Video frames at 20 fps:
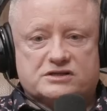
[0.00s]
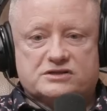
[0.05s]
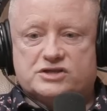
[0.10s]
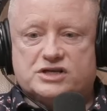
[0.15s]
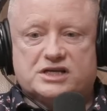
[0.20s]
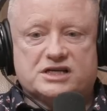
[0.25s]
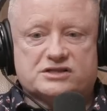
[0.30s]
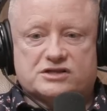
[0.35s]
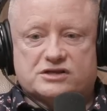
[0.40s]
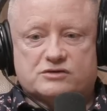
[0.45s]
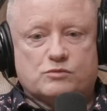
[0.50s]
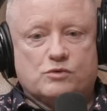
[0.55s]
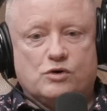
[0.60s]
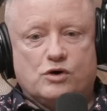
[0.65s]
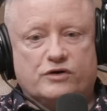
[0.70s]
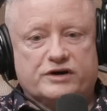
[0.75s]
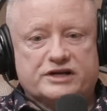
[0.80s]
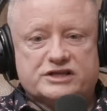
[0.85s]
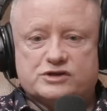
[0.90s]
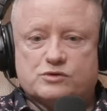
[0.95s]
Jesus
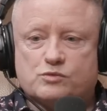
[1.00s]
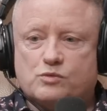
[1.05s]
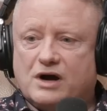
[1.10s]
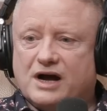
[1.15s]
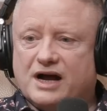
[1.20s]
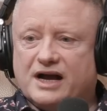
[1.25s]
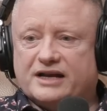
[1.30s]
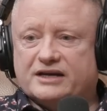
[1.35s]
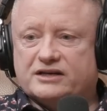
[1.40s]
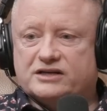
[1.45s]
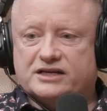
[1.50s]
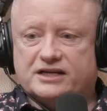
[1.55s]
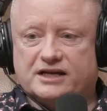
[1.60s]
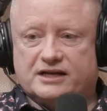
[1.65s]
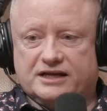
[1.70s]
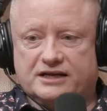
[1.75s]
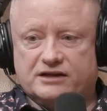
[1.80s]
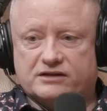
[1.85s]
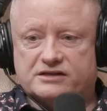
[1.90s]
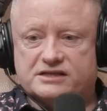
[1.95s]
water into wine,
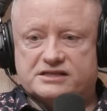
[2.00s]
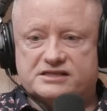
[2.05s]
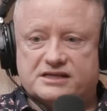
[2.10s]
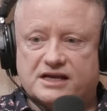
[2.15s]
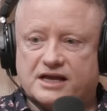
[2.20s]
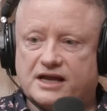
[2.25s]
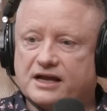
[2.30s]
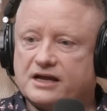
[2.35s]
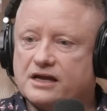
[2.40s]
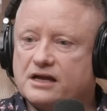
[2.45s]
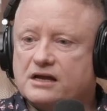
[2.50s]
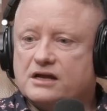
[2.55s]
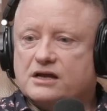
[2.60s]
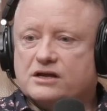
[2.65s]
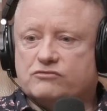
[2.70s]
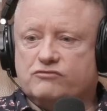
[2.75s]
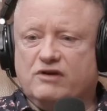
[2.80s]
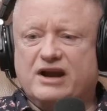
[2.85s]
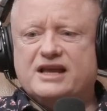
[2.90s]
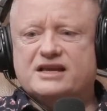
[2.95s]
healed the sick,
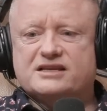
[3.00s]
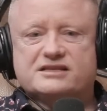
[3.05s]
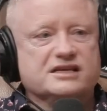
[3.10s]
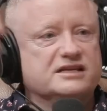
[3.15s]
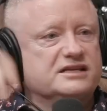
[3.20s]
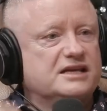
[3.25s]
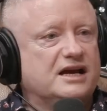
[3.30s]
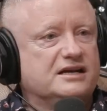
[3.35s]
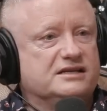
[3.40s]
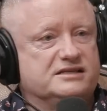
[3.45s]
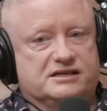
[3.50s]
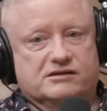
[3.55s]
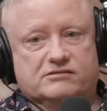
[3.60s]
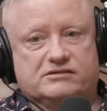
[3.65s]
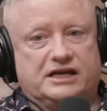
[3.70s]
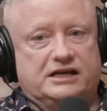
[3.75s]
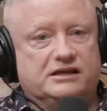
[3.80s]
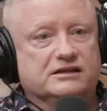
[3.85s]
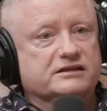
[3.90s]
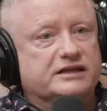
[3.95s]
raised the dead, still
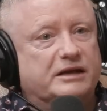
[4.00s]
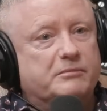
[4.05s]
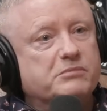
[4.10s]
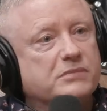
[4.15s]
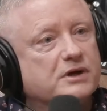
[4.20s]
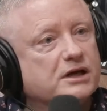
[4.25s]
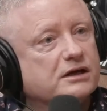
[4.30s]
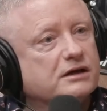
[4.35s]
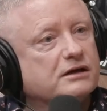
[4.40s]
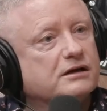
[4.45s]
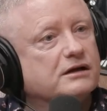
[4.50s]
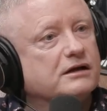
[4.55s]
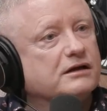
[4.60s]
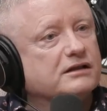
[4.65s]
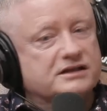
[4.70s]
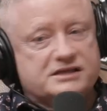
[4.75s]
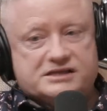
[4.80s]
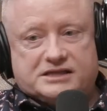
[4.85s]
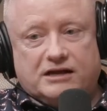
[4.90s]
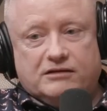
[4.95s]
killed him. Yeah,
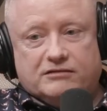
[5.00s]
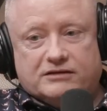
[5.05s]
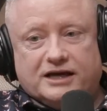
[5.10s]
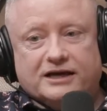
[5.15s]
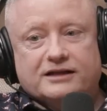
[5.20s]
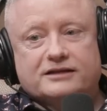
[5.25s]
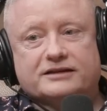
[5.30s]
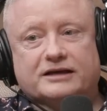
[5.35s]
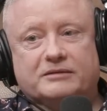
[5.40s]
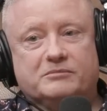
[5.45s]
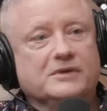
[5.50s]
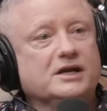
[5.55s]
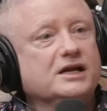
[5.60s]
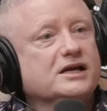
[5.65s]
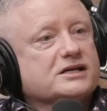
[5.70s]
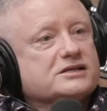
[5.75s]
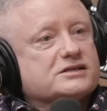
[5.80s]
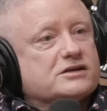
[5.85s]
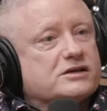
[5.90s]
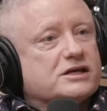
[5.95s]
exactly. Still killed him. Yeah.
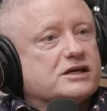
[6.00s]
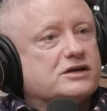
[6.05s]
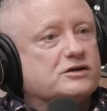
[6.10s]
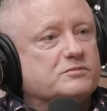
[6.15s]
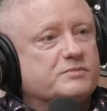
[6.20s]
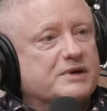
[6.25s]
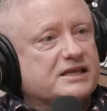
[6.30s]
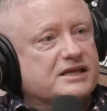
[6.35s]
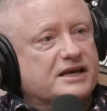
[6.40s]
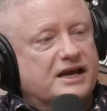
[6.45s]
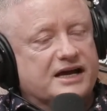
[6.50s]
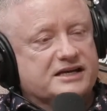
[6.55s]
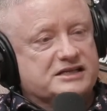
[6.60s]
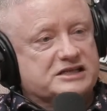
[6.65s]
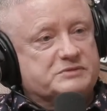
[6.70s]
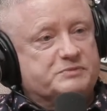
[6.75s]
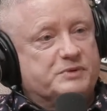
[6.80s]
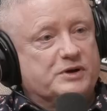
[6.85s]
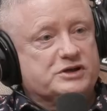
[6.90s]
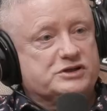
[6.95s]
So you could be the nicest
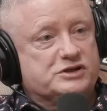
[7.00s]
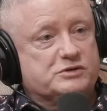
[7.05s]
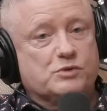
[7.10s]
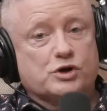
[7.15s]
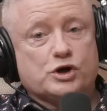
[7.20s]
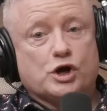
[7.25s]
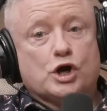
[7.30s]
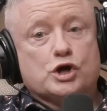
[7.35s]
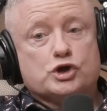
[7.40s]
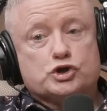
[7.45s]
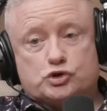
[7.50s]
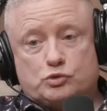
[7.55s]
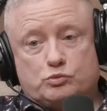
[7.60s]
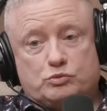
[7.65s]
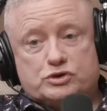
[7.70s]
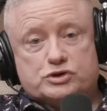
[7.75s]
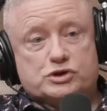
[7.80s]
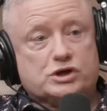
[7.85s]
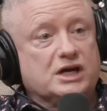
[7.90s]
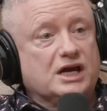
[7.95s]
person. Well,
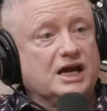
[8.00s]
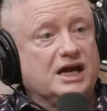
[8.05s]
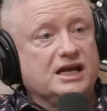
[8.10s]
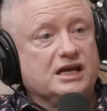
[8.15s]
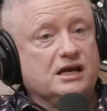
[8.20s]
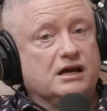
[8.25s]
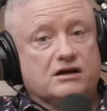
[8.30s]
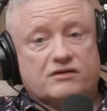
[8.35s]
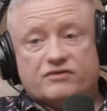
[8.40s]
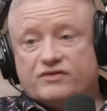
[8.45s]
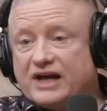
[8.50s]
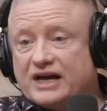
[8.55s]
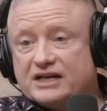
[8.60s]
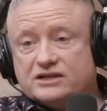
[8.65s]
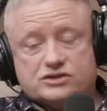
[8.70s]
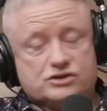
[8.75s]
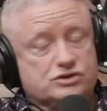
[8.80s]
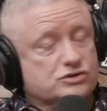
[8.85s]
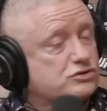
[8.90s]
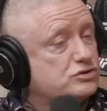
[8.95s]
someone's going to hate you. That's
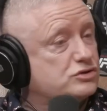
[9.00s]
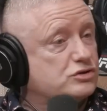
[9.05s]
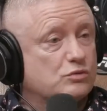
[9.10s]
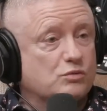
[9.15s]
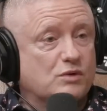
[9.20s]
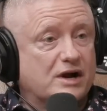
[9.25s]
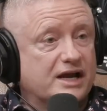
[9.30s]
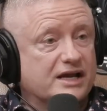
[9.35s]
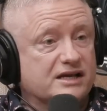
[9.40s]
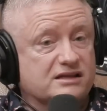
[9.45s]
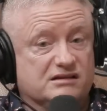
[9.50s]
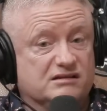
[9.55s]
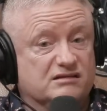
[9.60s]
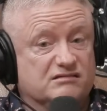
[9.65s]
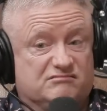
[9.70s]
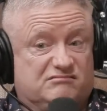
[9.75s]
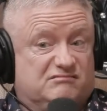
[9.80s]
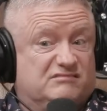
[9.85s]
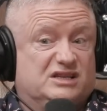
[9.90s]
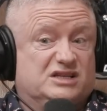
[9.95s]
just the way that
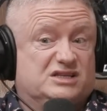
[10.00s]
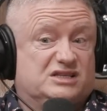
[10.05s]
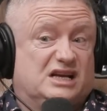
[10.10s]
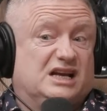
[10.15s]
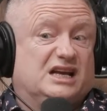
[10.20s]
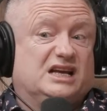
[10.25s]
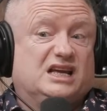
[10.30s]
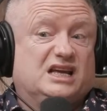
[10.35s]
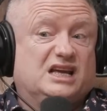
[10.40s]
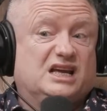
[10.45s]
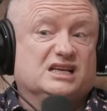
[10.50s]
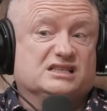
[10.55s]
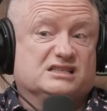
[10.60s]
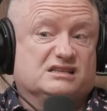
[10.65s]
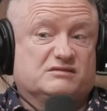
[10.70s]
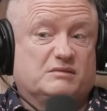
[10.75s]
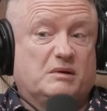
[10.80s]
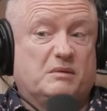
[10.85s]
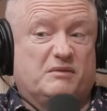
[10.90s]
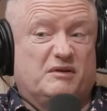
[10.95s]
the psyche is,
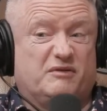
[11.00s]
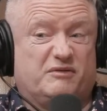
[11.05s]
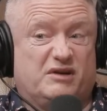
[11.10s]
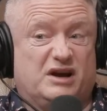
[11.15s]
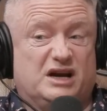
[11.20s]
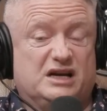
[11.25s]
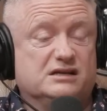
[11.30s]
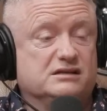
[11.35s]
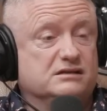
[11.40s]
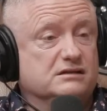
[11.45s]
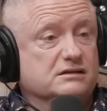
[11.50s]
I'm afraid.